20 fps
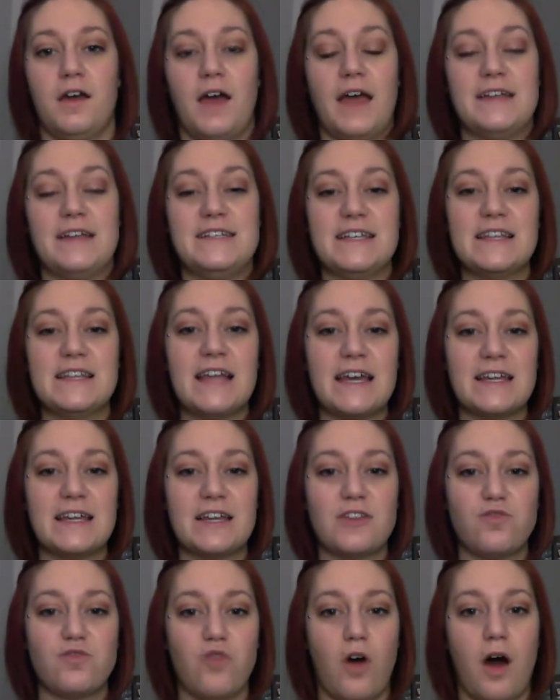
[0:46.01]
I did like it
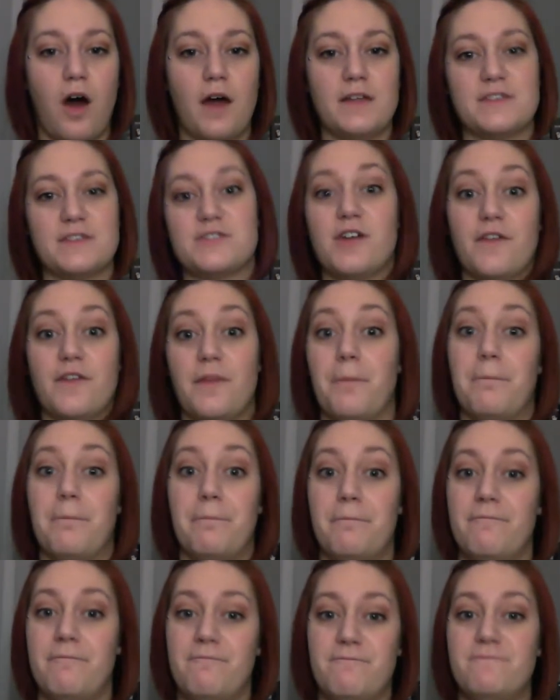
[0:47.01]
a lot. It's not the
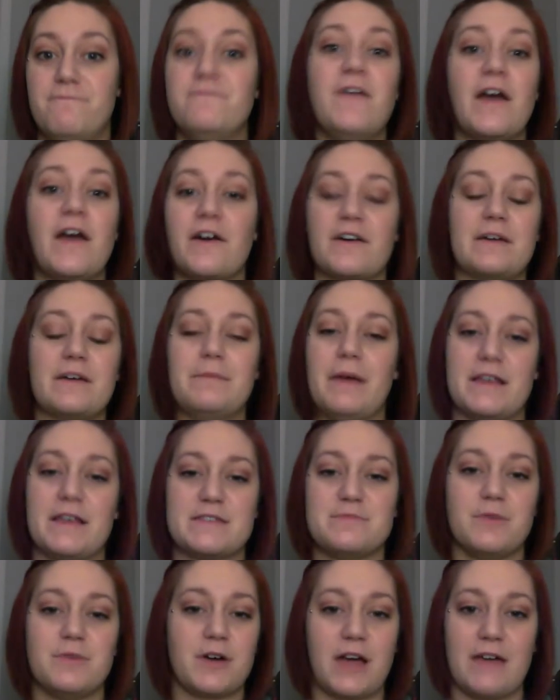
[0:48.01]
very
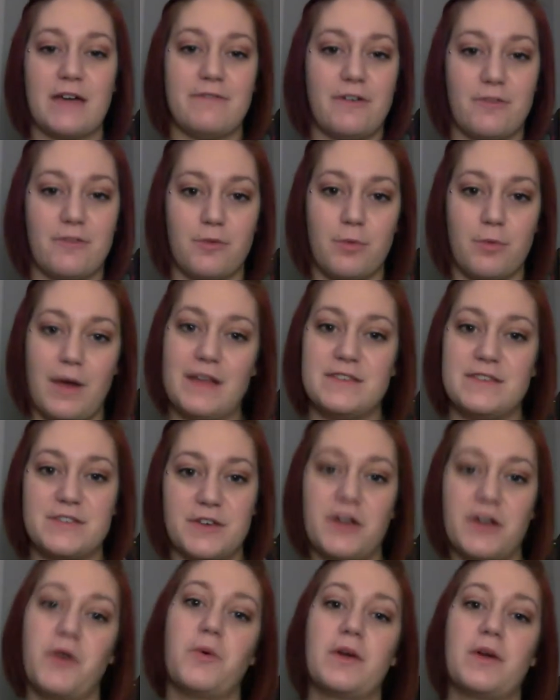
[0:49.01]
best book I've ever read,
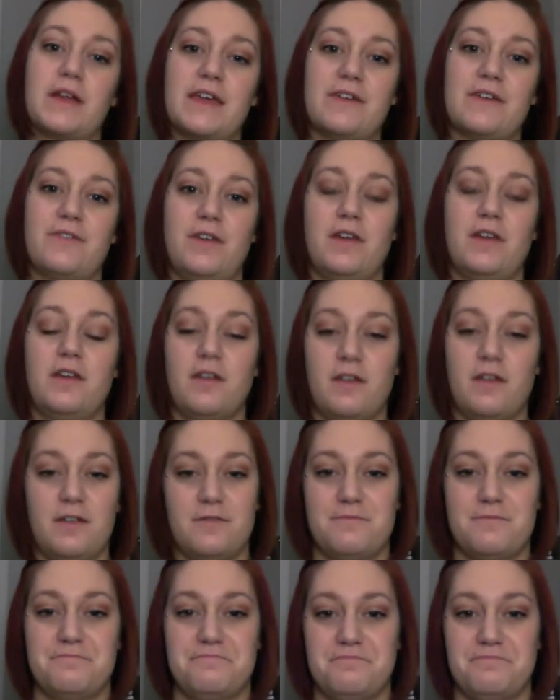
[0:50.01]
so I don't want to give it,
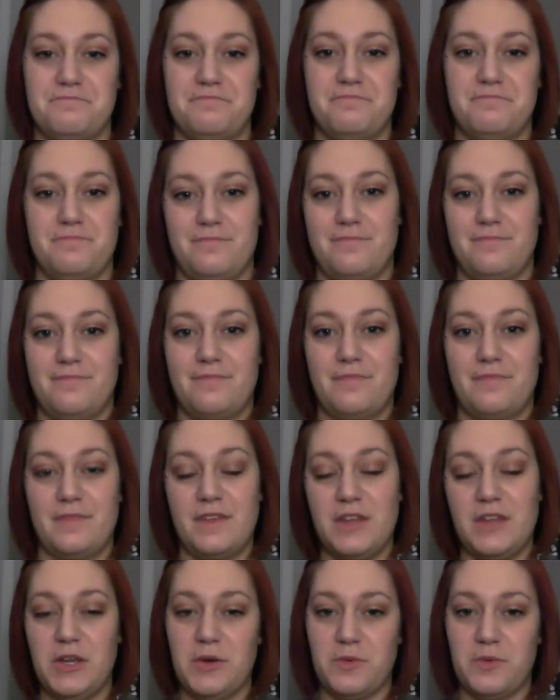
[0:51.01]

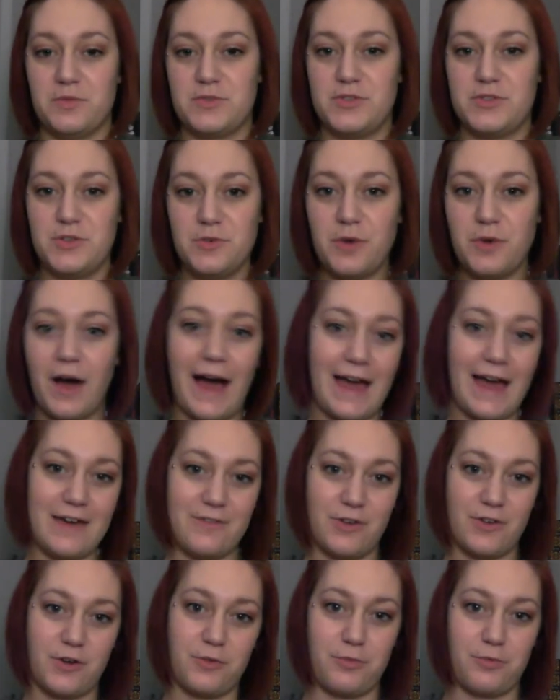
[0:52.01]
you know, too high
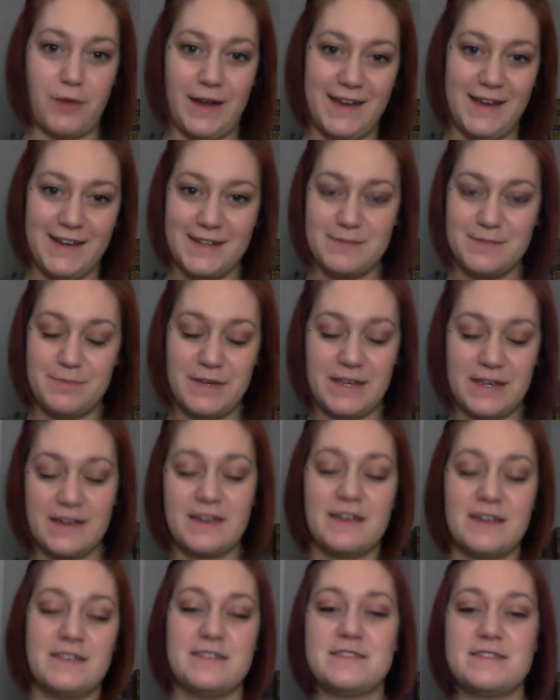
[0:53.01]
of a grade
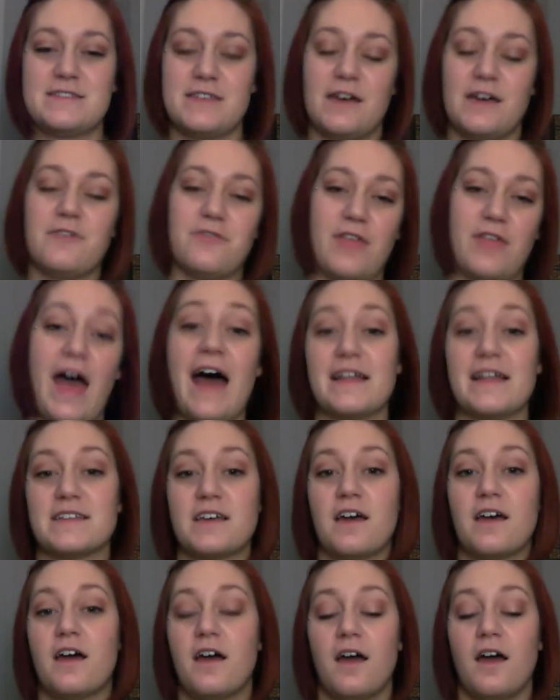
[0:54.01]
because of that.
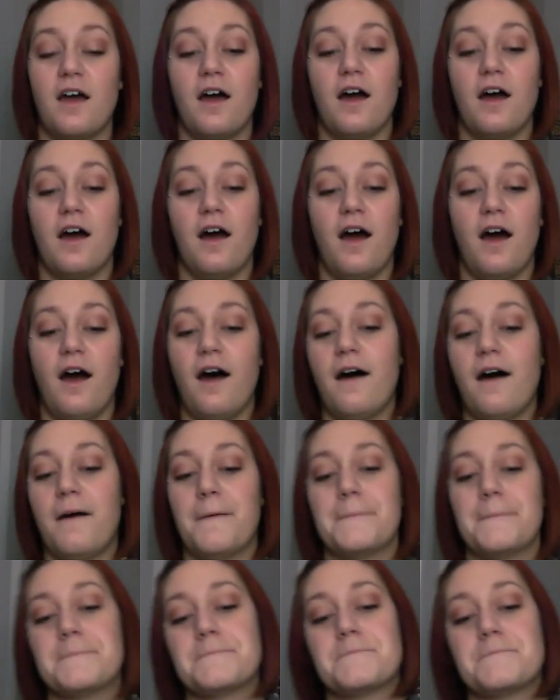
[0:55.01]

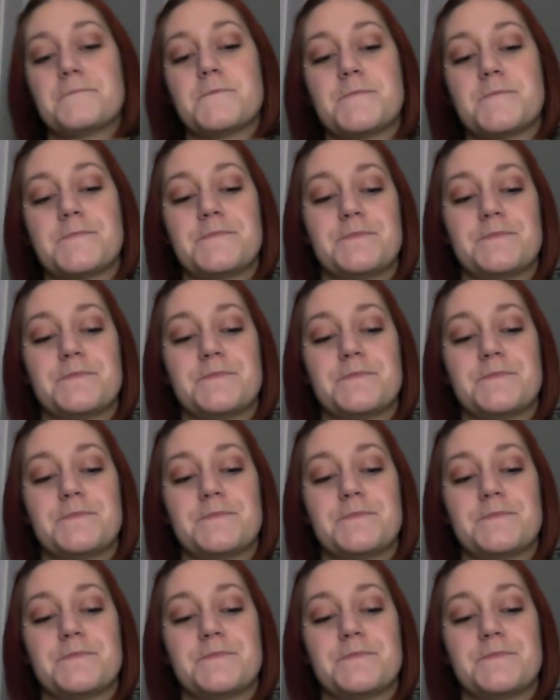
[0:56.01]
Um,